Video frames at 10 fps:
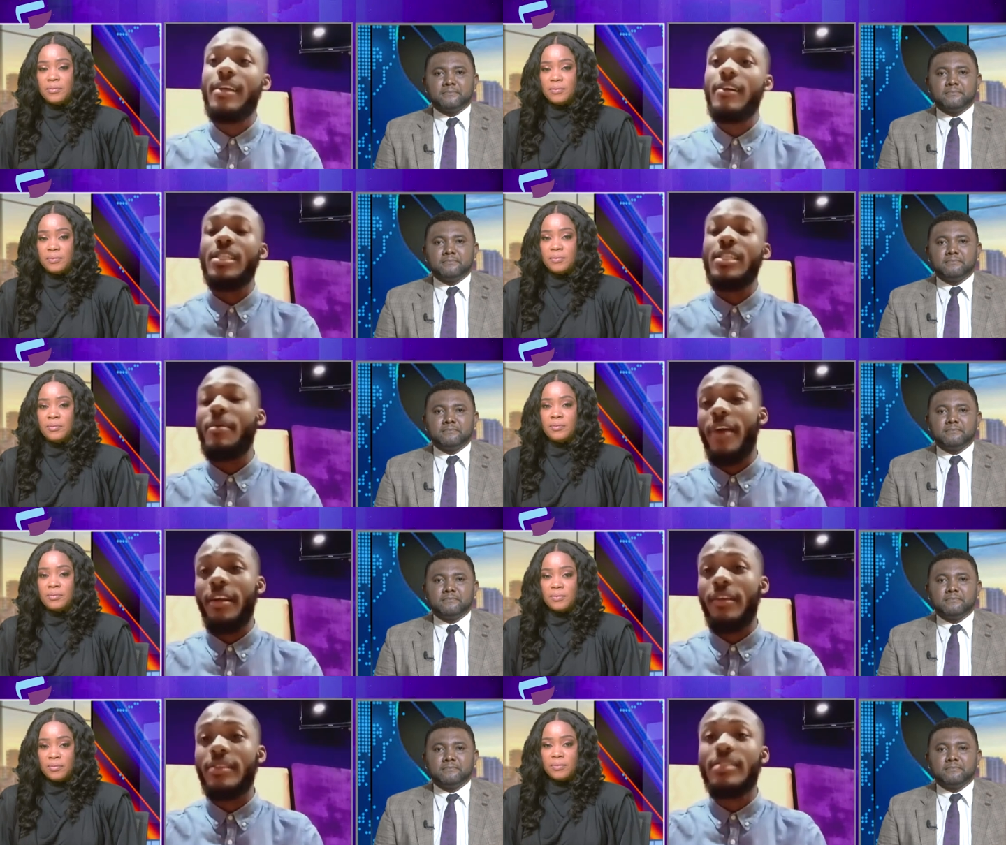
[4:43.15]

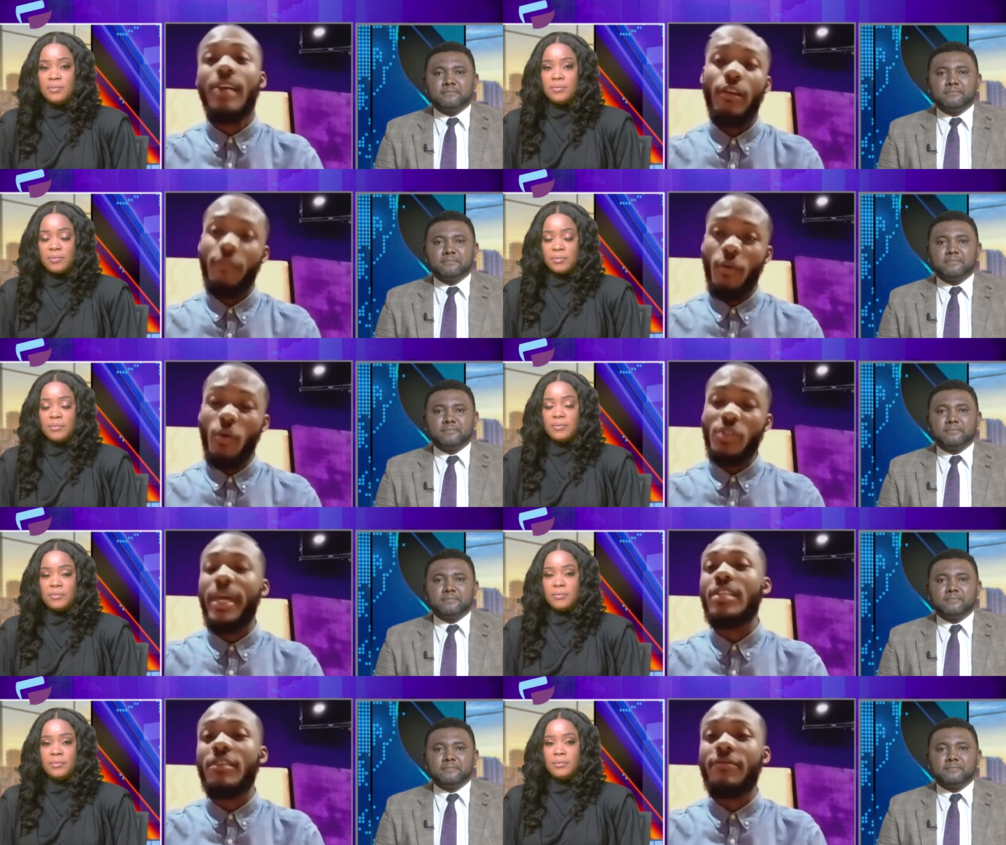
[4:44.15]
Speaker 1: semi-finals and of course make it
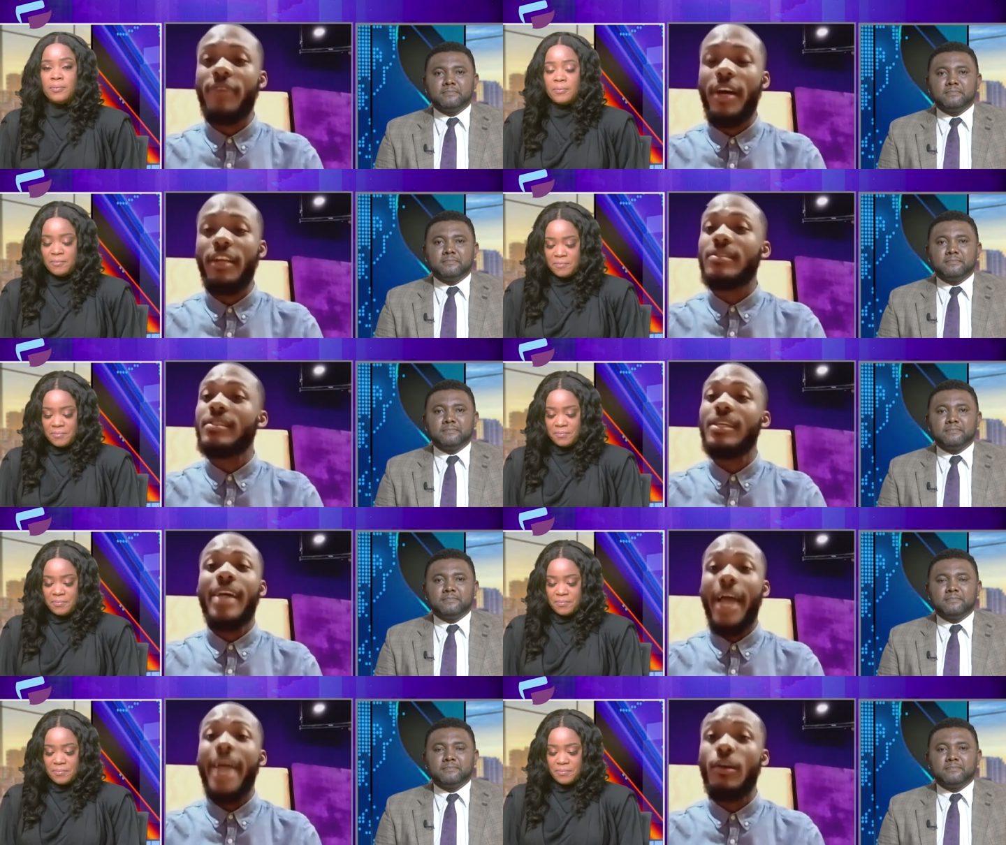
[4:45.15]
to the finals and
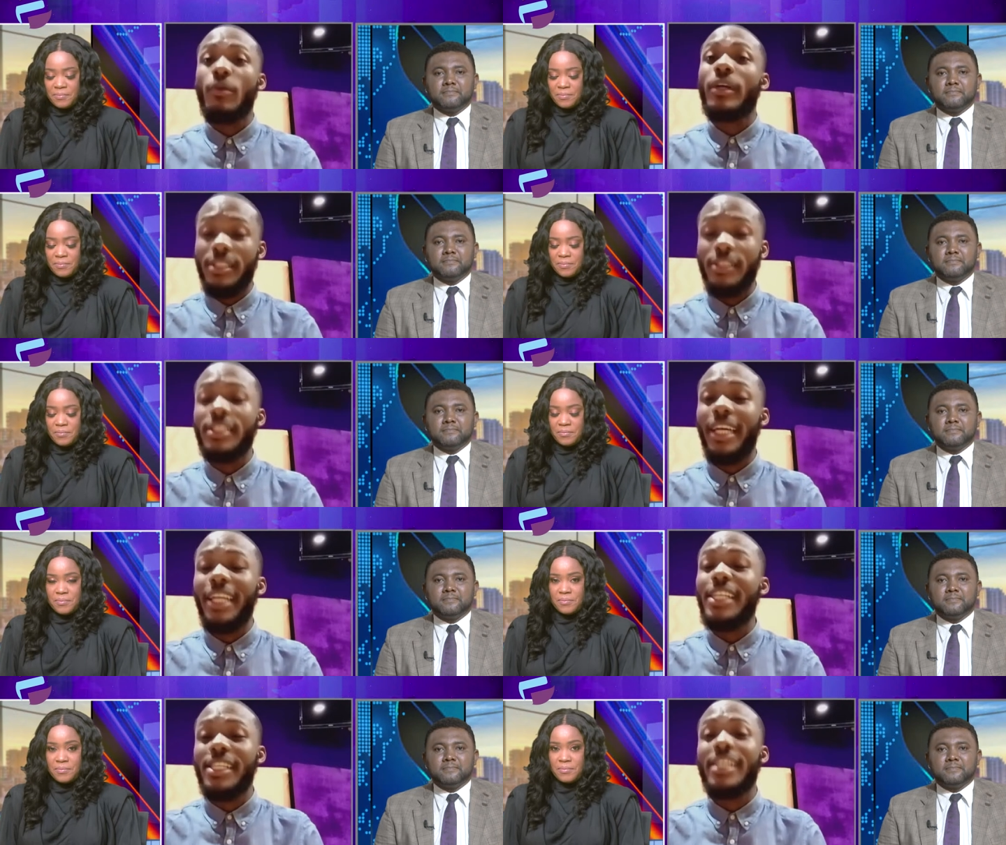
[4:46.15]
they'll certainly clinch
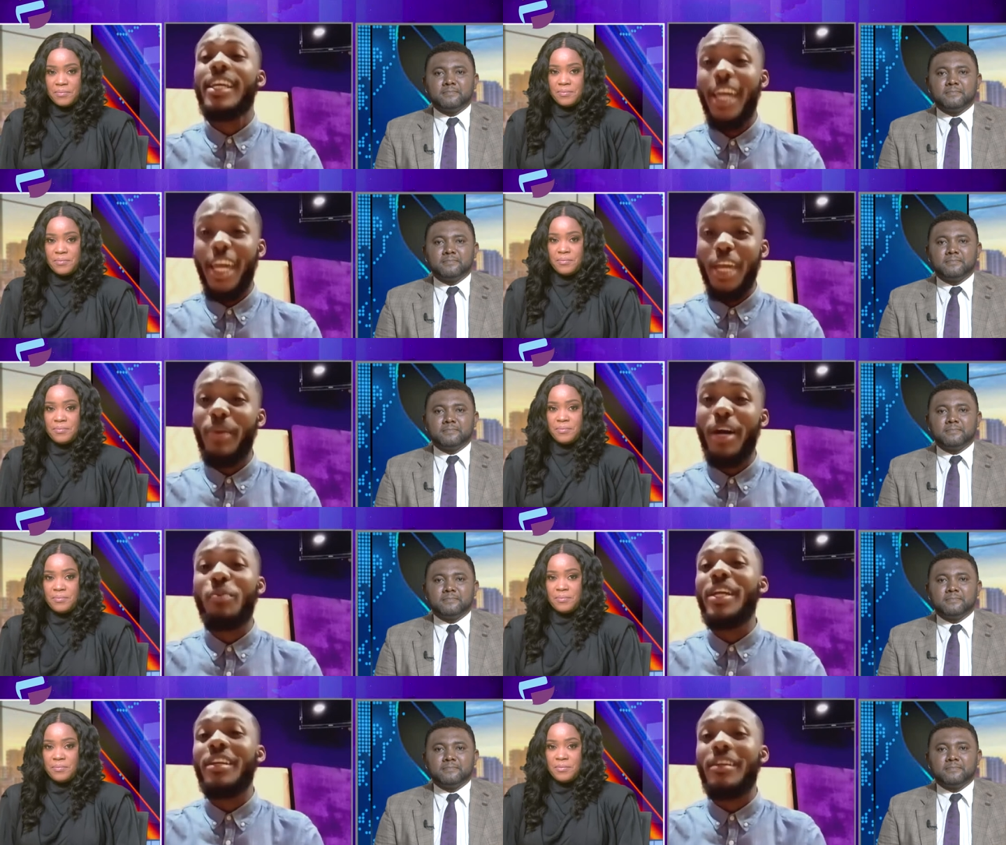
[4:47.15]
it in my
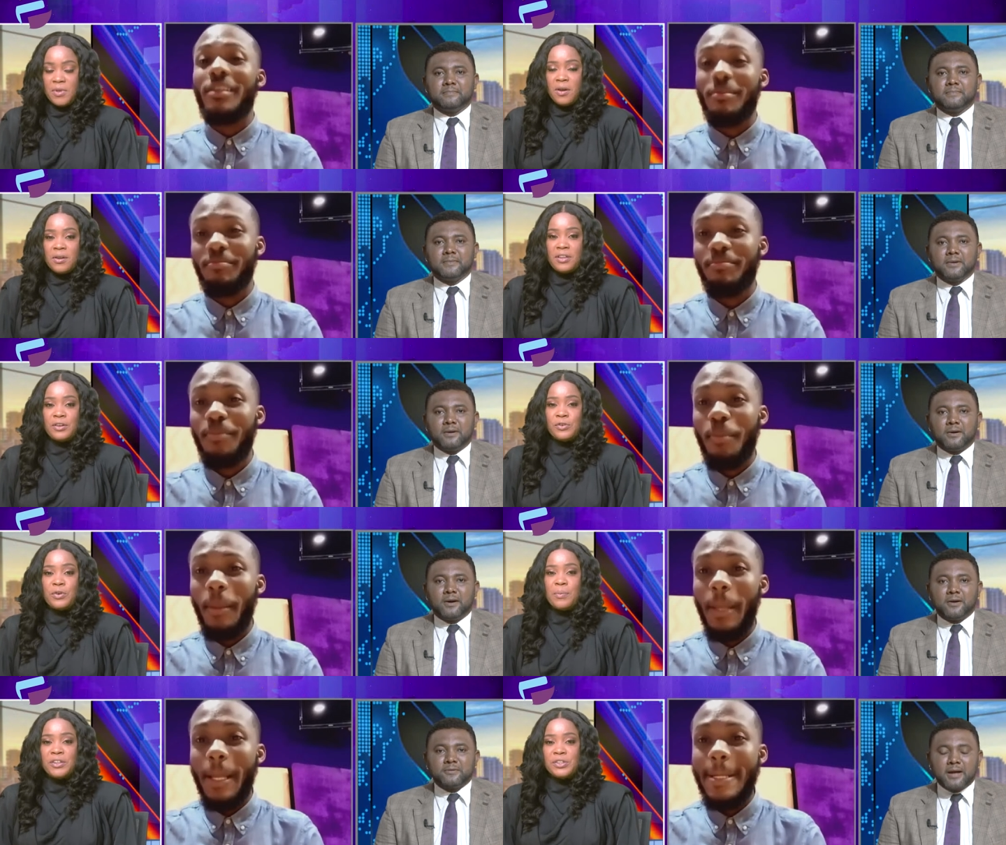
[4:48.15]
opinion.
Speaker 2: Thank you so
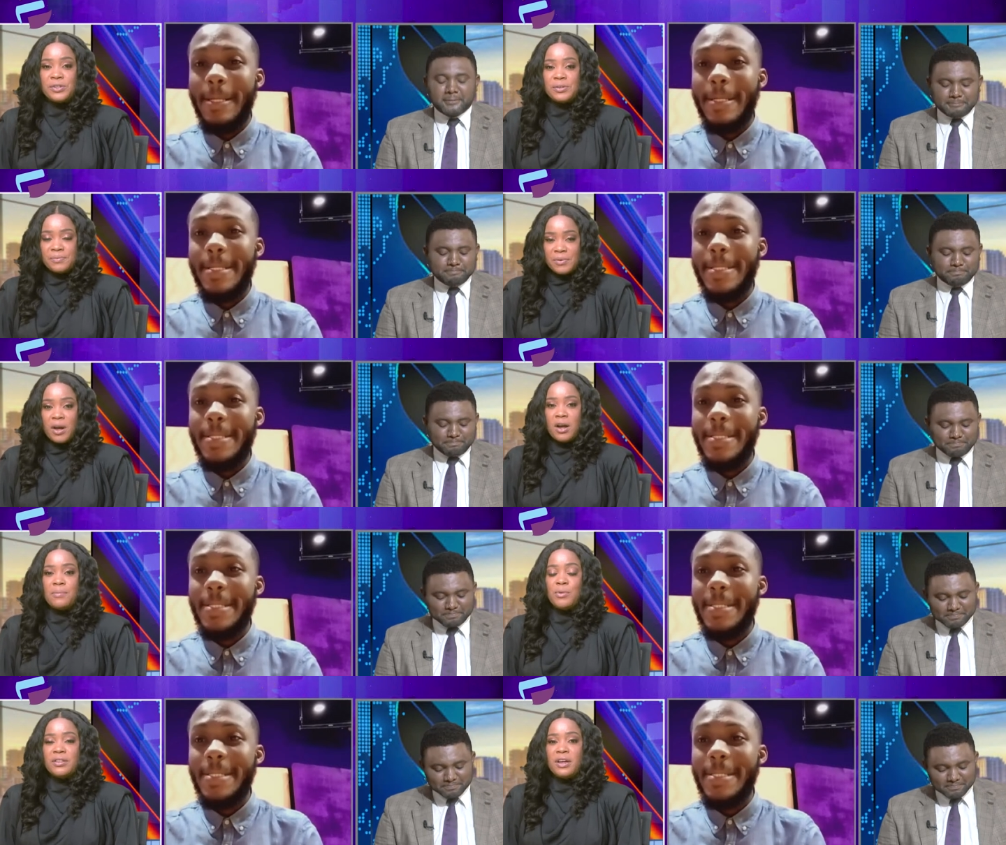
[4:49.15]
All much. Right. Uh,
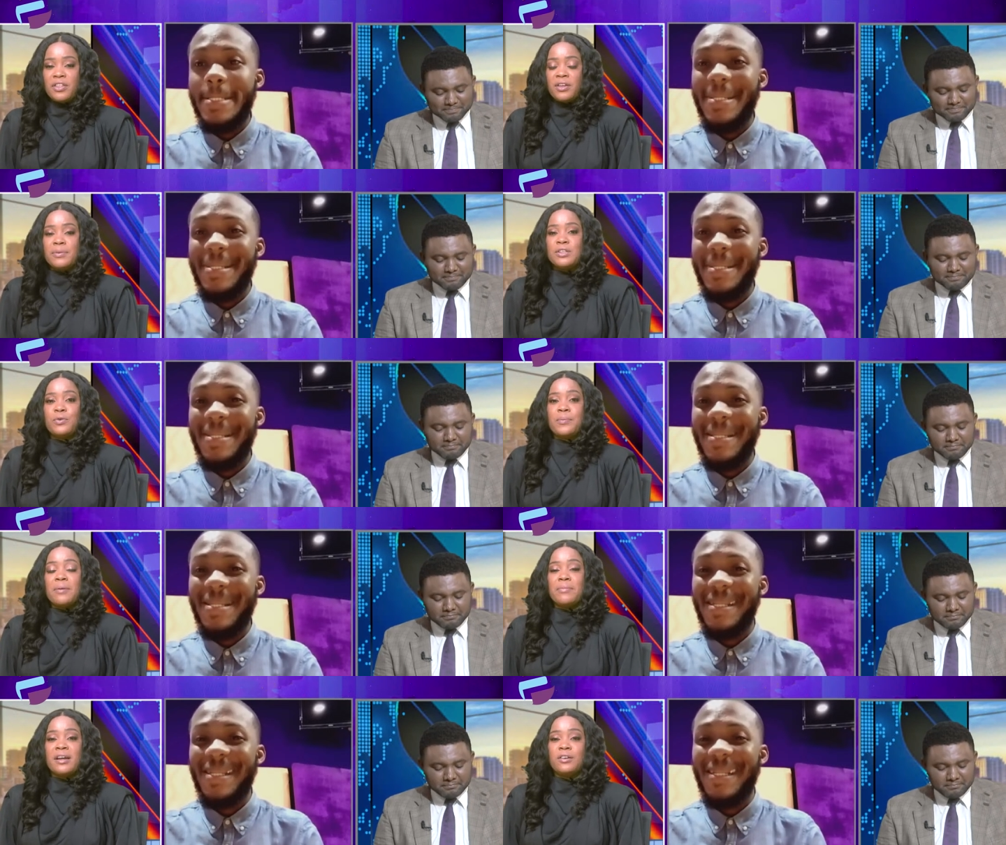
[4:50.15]
Monday Thomas for being
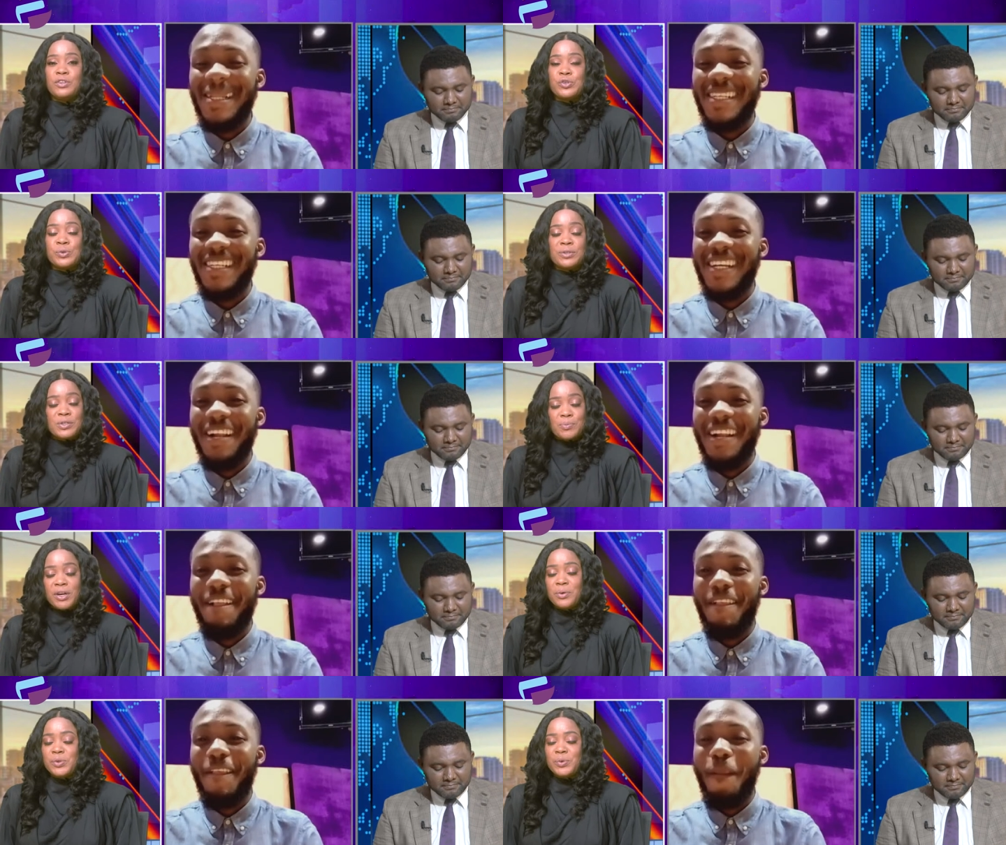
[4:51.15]
part of the show this
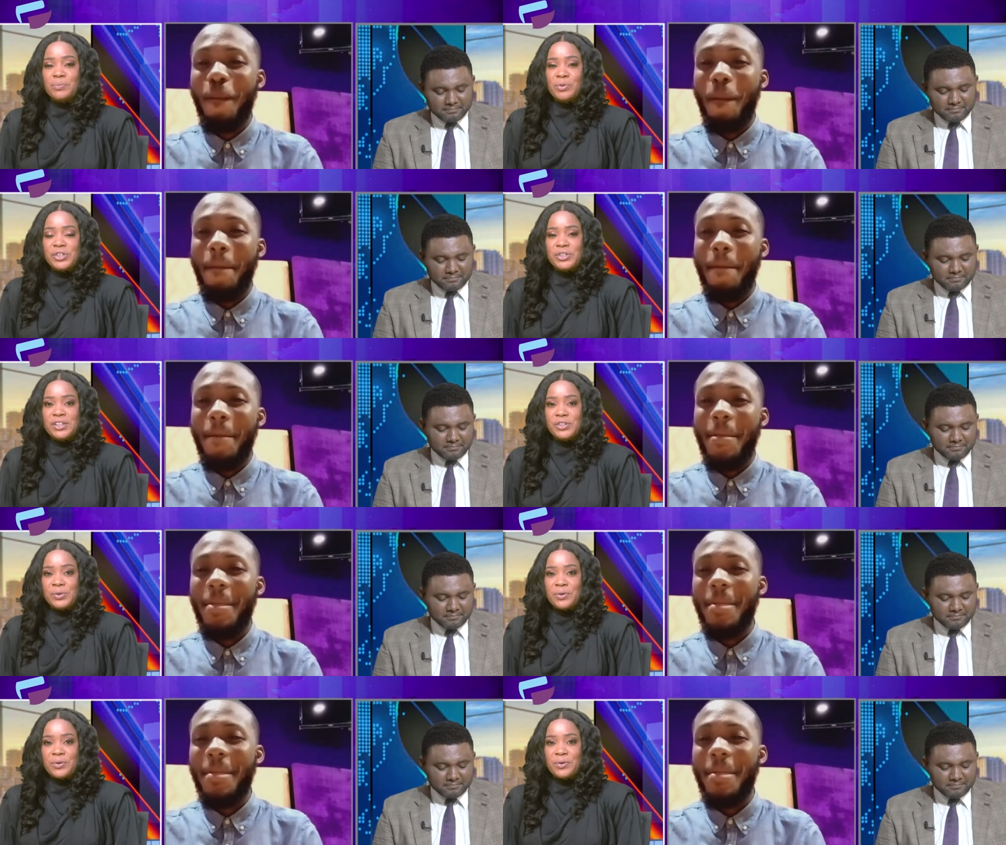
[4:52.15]
morning. We do appreciate your